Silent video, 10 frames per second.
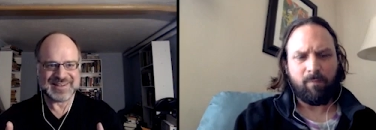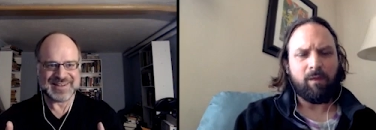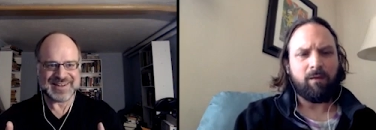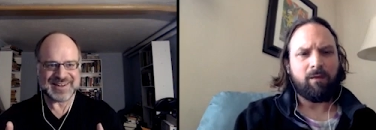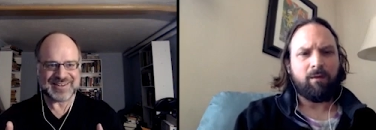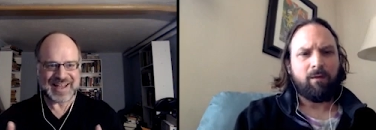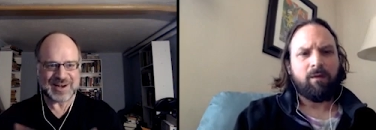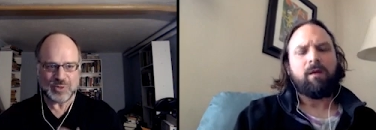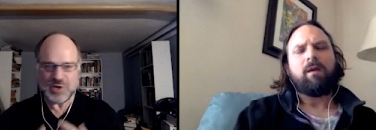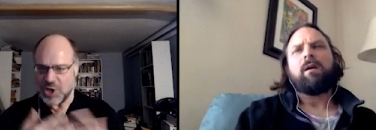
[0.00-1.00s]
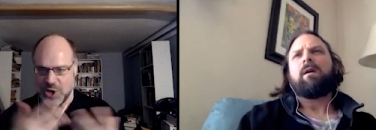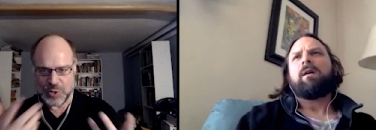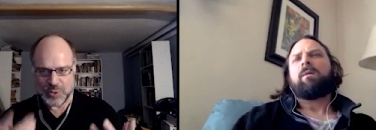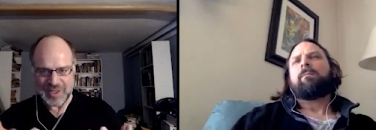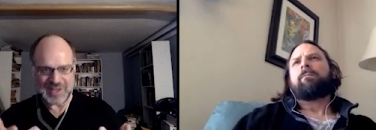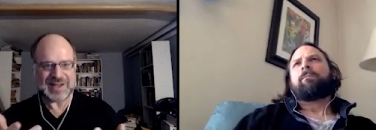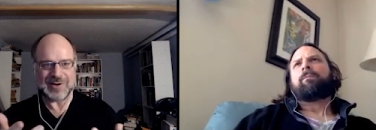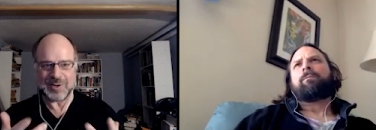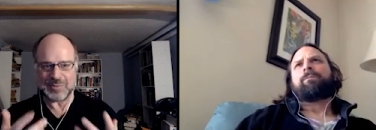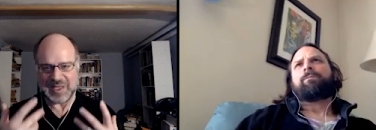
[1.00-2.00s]
Speaker 1: You know, I don't know that there
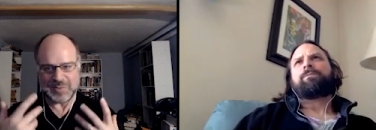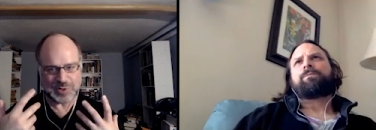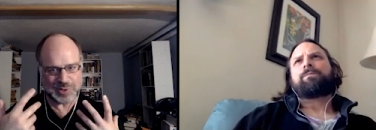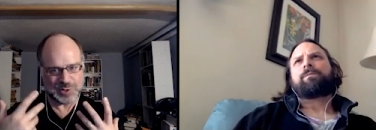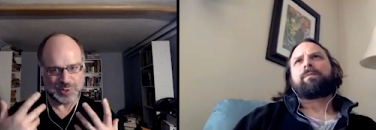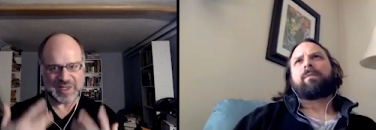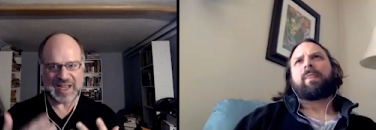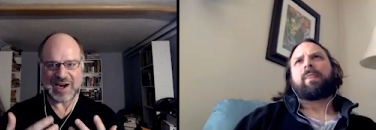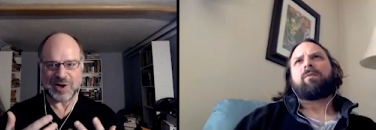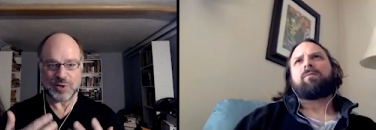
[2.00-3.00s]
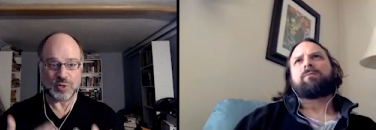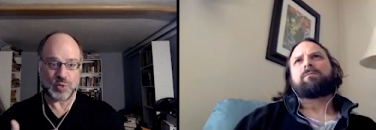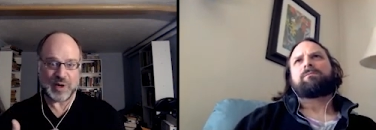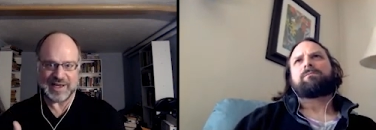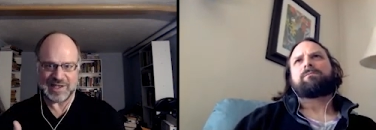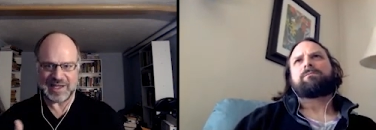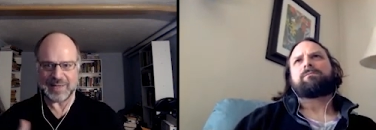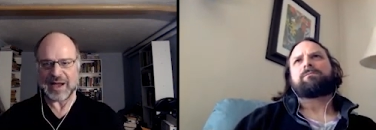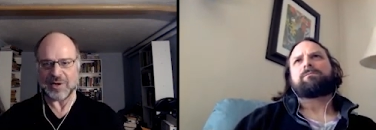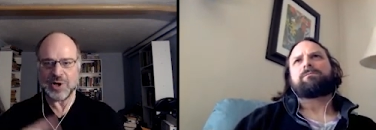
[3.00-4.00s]
are people who care greatly
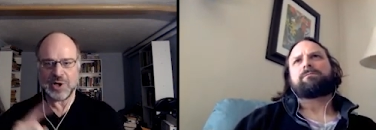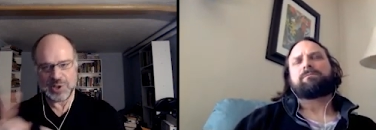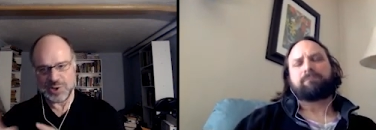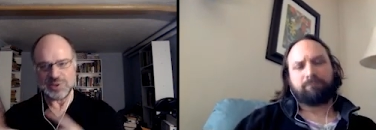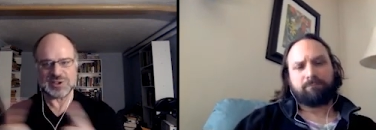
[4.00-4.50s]
about who's